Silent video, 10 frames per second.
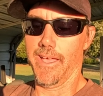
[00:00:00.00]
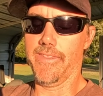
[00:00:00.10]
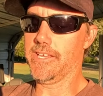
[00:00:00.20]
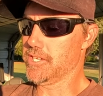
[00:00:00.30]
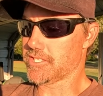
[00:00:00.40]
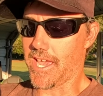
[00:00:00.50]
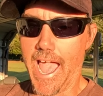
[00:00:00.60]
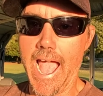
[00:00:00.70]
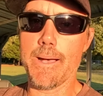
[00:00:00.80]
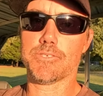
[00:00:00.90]
and they just
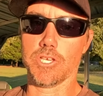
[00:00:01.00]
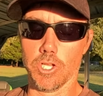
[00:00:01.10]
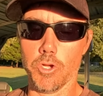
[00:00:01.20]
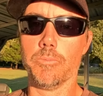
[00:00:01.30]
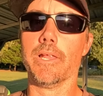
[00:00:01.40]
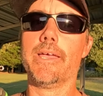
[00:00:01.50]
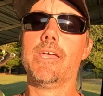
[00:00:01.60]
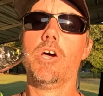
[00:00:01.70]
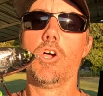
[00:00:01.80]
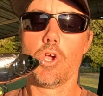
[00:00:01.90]

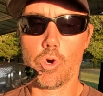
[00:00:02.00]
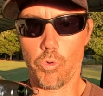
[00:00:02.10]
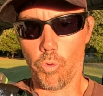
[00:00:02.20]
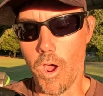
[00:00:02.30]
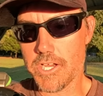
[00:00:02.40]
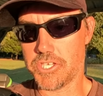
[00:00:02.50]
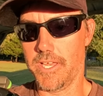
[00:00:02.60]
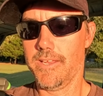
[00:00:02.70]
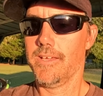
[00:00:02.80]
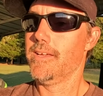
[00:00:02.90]
absolutely crush
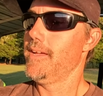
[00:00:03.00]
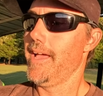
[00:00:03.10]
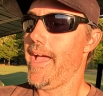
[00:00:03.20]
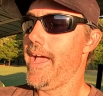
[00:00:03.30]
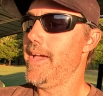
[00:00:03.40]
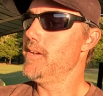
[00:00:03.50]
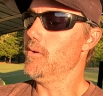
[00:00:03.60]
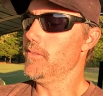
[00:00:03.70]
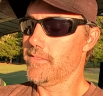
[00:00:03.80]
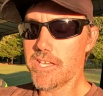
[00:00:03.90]
it.
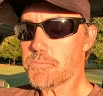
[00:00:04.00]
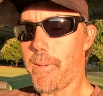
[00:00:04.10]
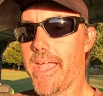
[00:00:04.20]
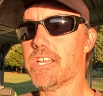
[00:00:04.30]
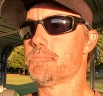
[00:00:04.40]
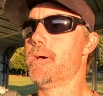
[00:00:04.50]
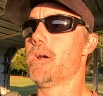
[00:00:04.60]
And this bait has